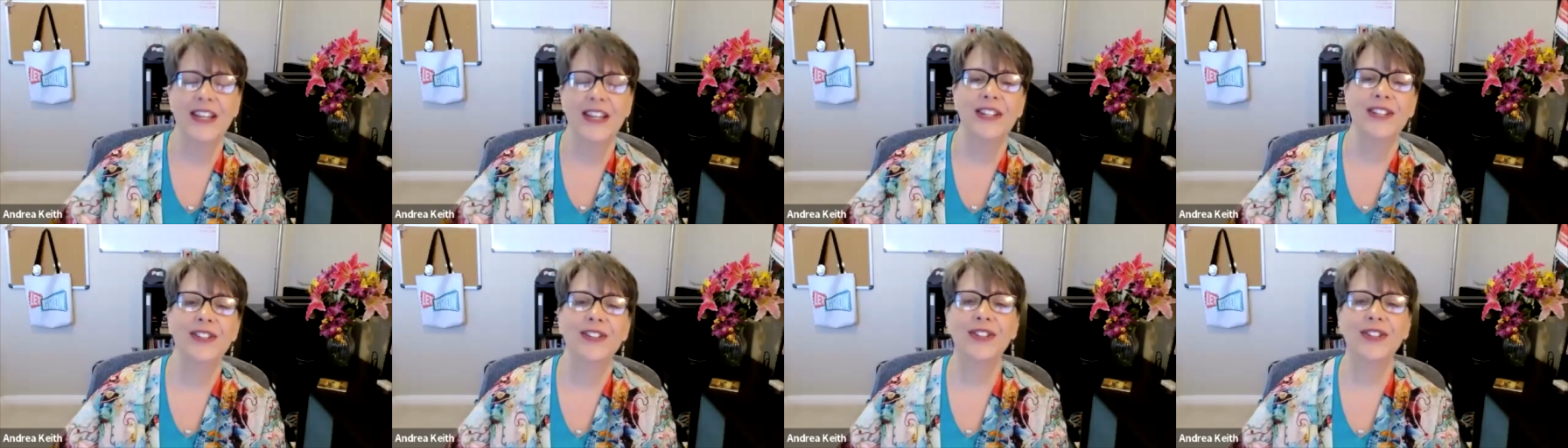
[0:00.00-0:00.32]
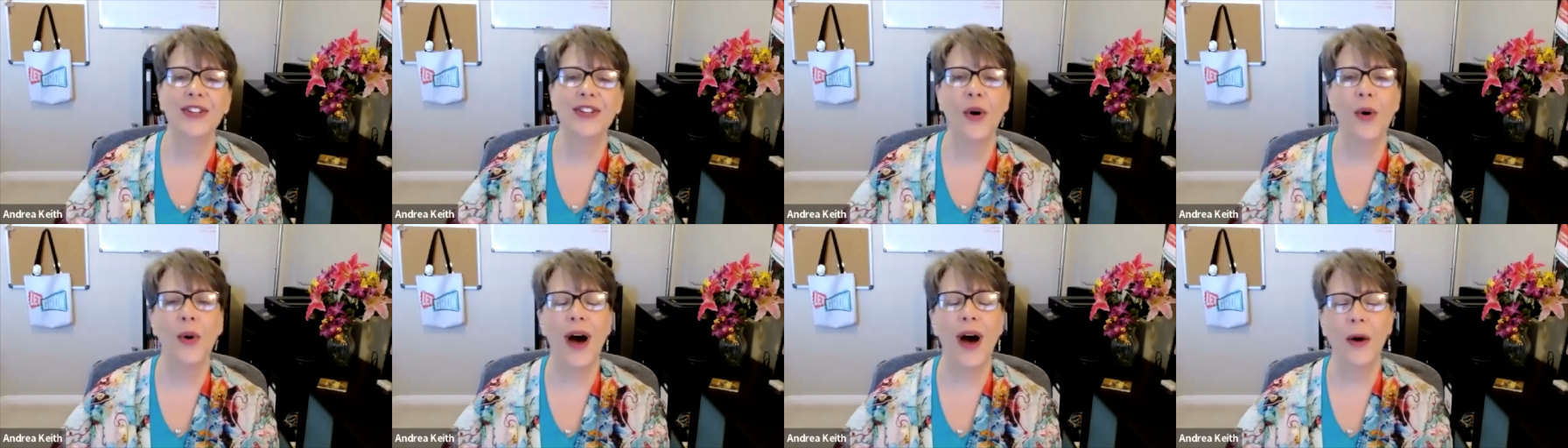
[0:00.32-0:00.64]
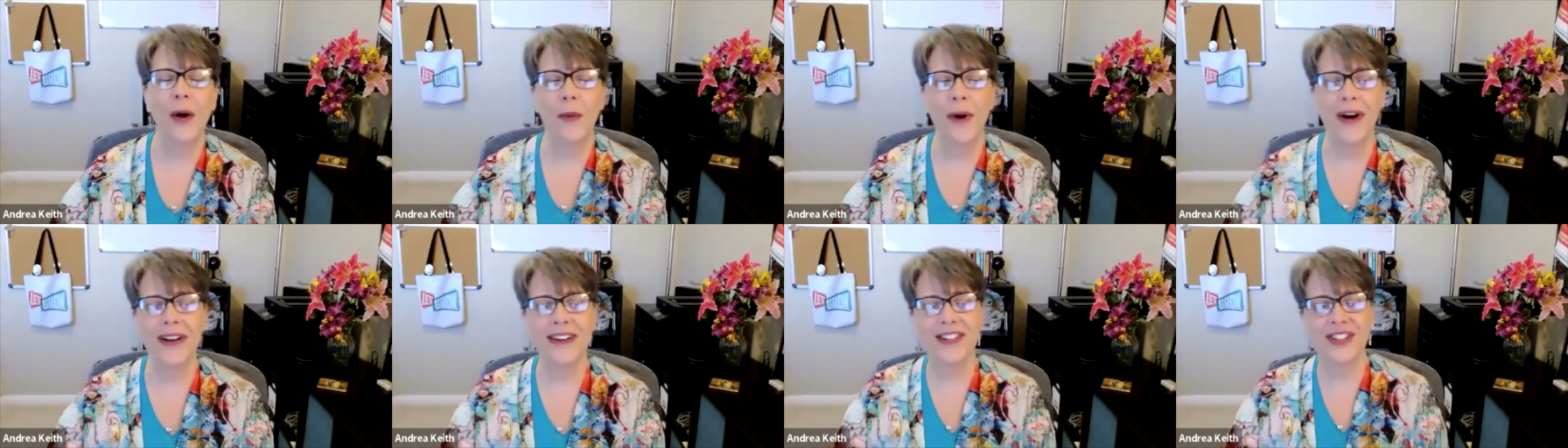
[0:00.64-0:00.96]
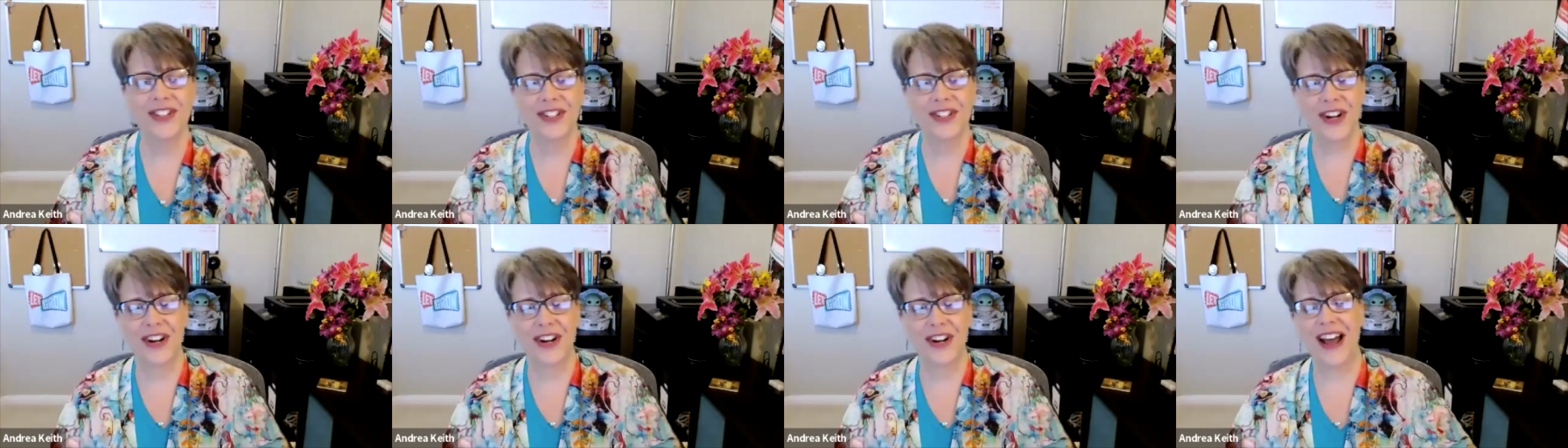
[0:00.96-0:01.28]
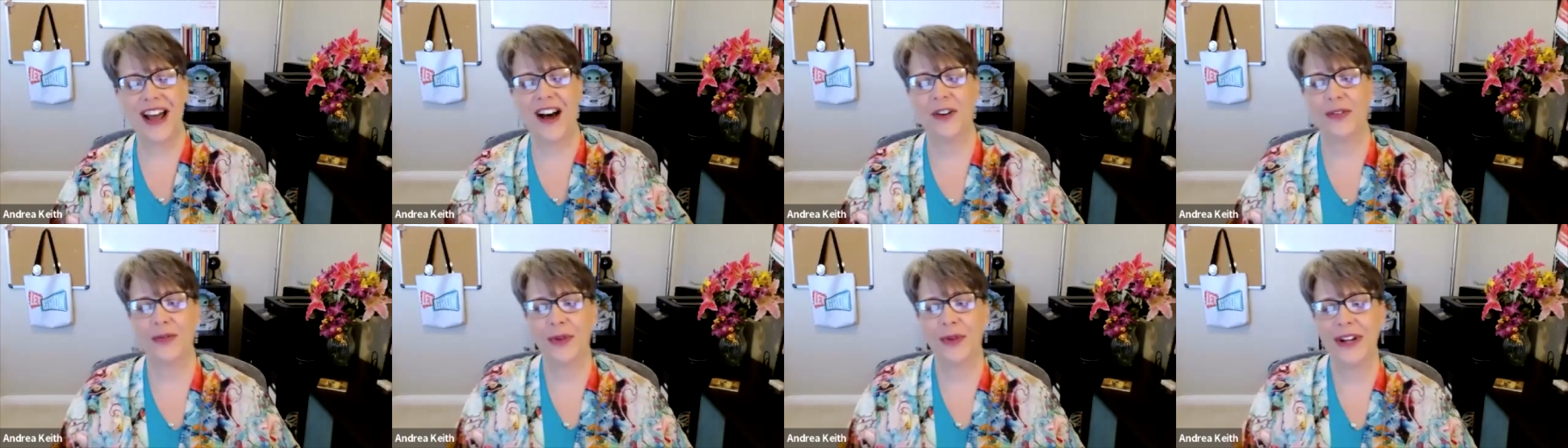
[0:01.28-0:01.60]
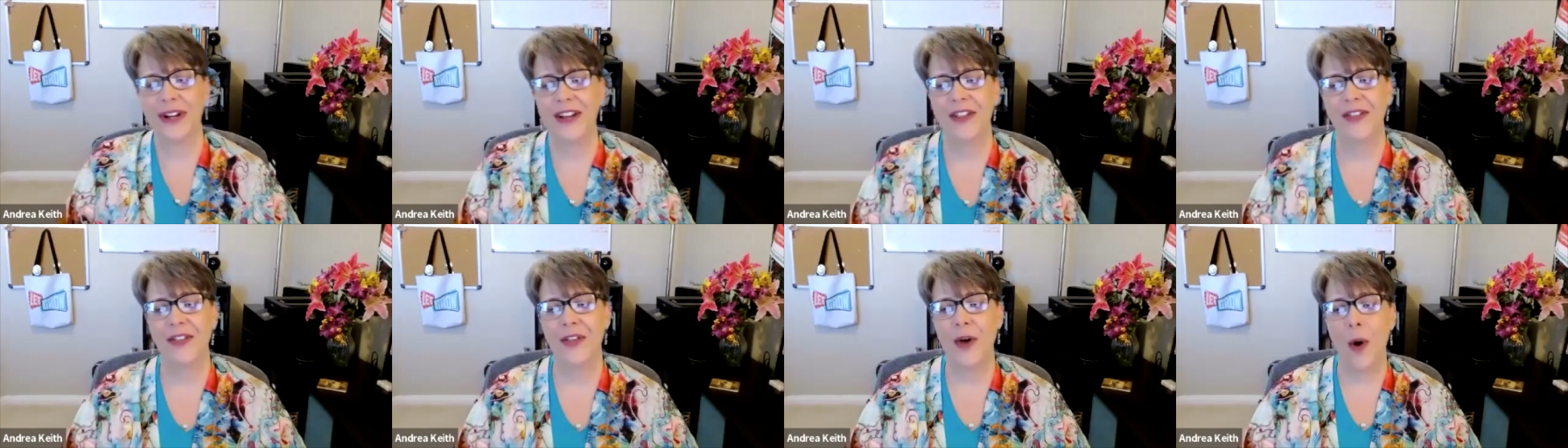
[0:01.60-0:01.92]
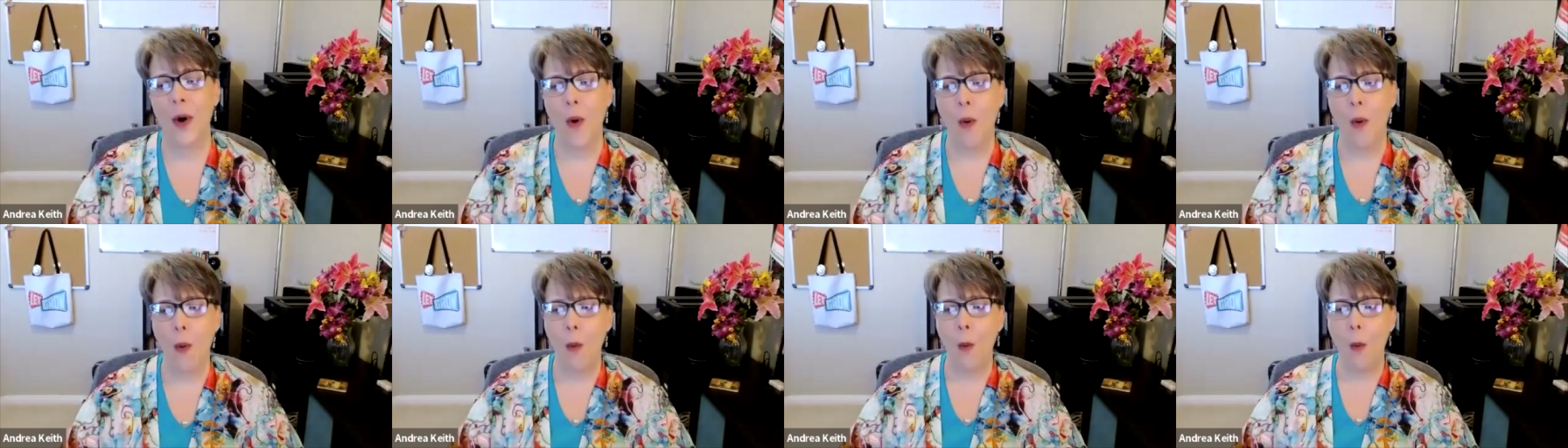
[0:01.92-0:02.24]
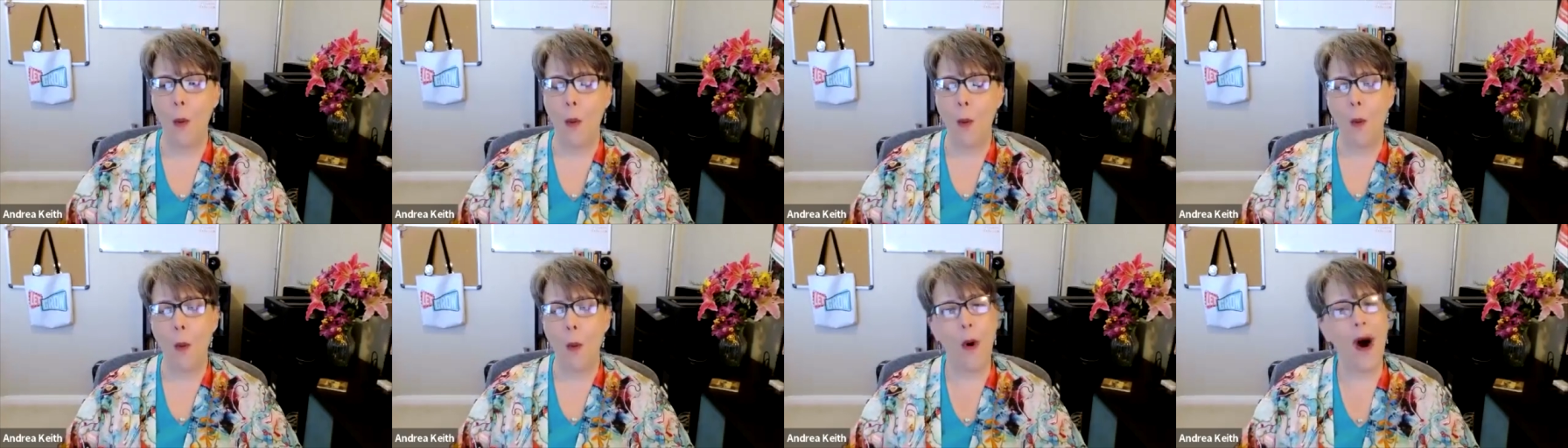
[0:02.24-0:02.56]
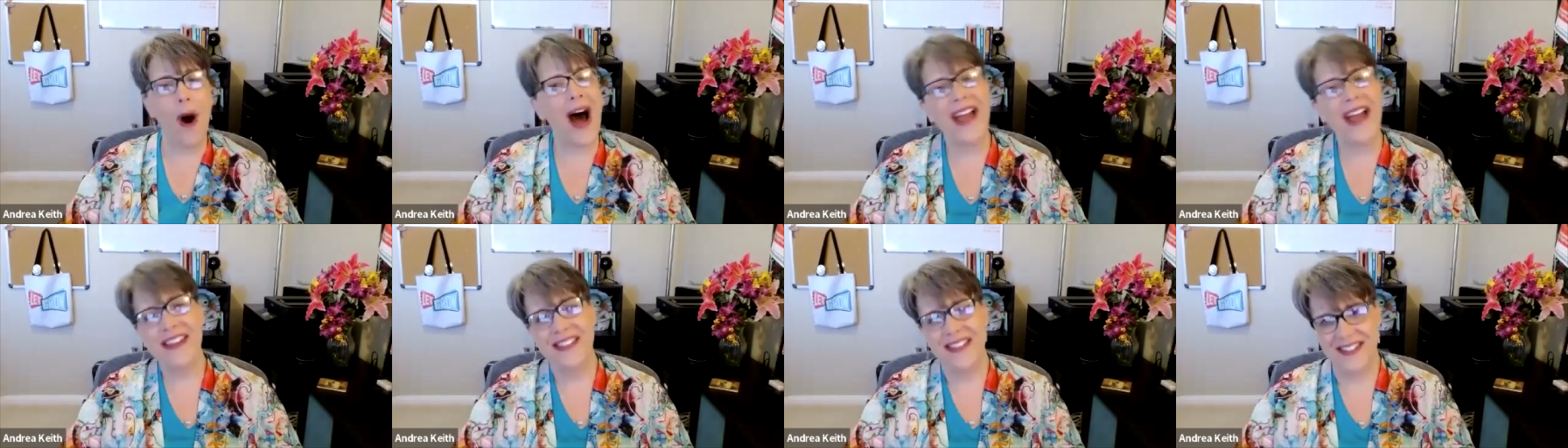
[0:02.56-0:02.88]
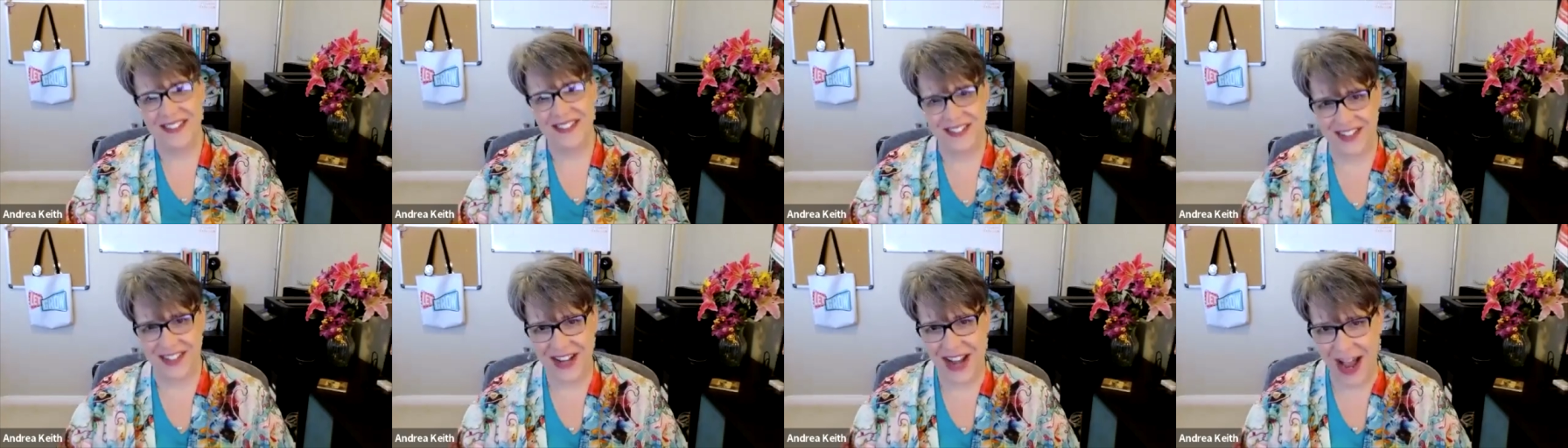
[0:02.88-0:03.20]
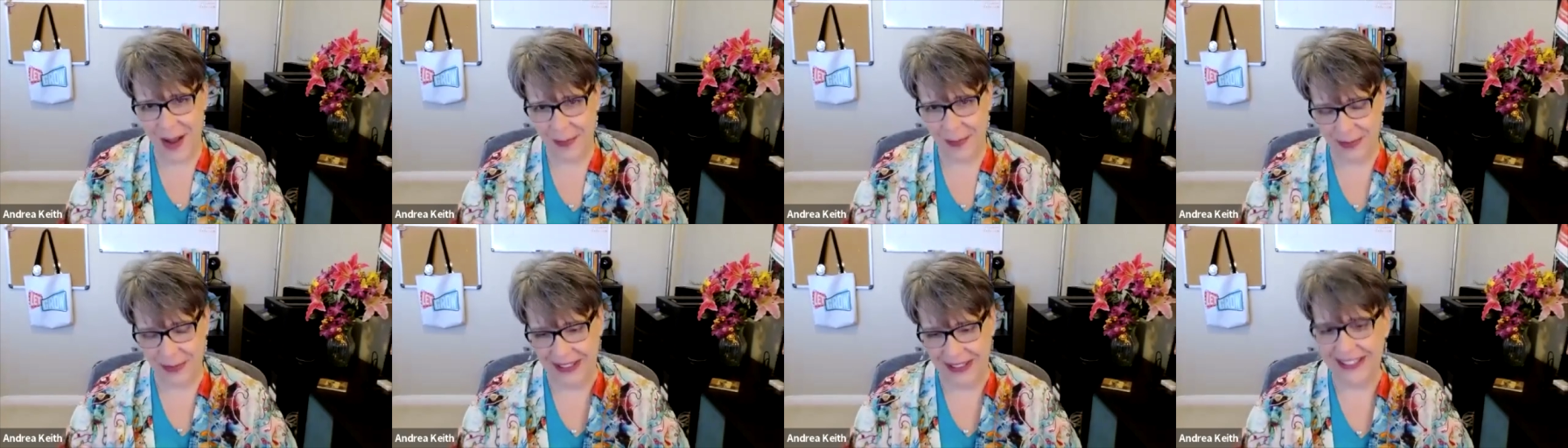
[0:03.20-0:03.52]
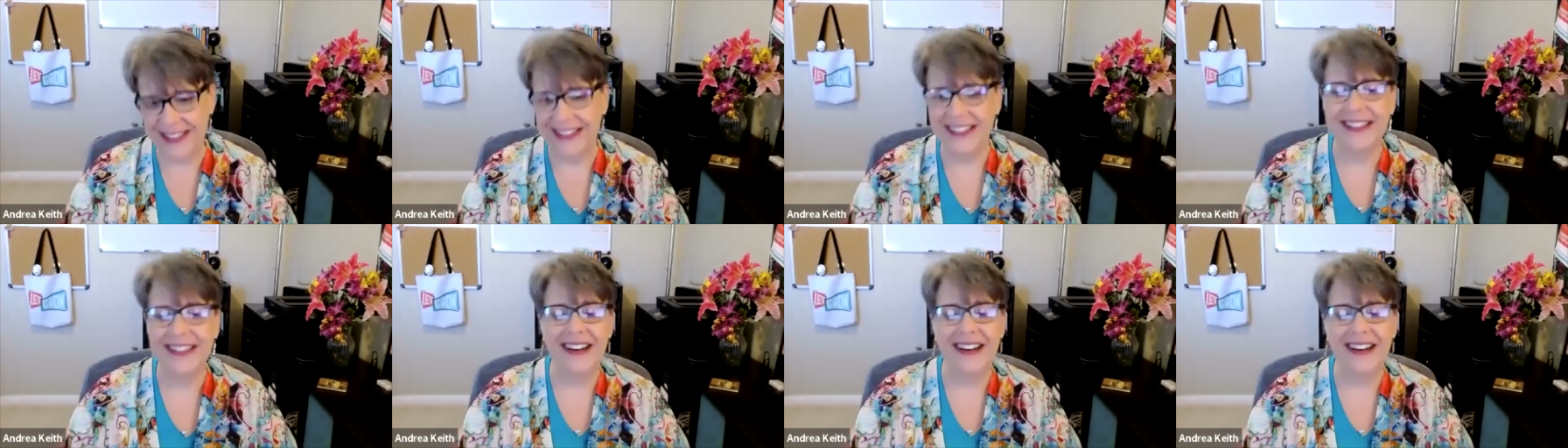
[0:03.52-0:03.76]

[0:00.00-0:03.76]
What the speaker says: So I want to start out with why this topic.